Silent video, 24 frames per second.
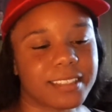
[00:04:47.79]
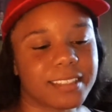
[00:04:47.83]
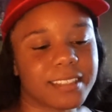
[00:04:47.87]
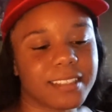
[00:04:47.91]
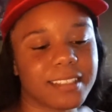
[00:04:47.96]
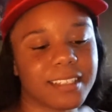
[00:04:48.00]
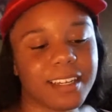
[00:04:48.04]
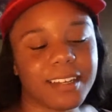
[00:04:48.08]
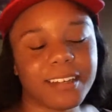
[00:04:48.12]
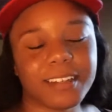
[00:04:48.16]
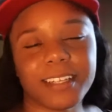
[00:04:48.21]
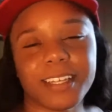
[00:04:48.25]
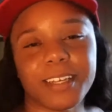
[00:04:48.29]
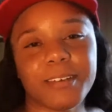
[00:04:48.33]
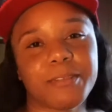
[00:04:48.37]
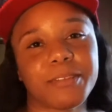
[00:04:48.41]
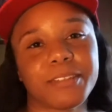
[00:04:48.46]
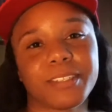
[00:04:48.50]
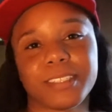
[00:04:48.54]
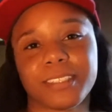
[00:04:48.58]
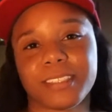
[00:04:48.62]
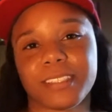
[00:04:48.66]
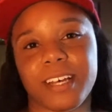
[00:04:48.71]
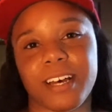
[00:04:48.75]
And he was
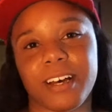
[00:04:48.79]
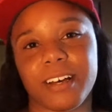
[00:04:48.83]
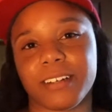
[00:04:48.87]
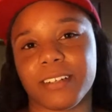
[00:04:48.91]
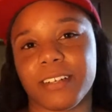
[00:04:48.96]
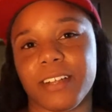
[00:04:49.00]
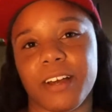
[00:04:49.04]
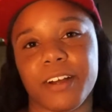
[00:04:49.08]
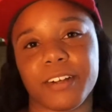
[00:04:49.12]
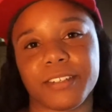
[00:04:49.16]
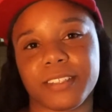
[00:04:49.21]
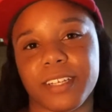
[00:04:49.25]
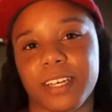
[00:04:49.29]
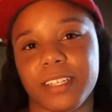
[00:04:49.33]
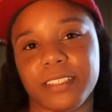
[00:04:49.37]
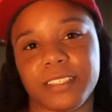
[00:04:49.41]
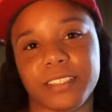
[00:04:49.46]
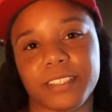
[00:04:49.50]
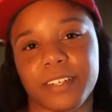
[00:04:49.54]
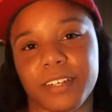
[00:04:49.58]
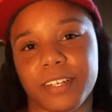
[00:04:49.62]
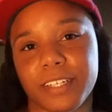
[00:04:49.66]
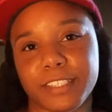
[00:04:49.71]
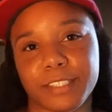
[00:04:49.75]
just talking all
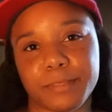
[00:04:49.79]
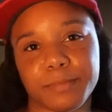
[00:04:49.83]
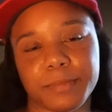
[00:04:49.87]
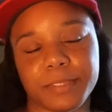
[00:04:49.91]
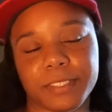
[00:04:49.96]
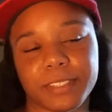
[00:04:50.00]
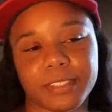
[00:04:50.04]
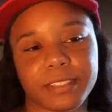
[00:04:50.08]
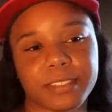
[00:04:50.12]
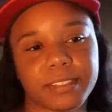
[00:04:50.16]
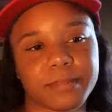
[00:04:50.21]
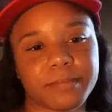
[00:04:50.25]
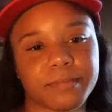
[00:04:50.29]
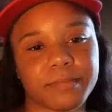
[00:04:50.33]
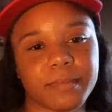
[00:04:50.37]
types of crazy mess.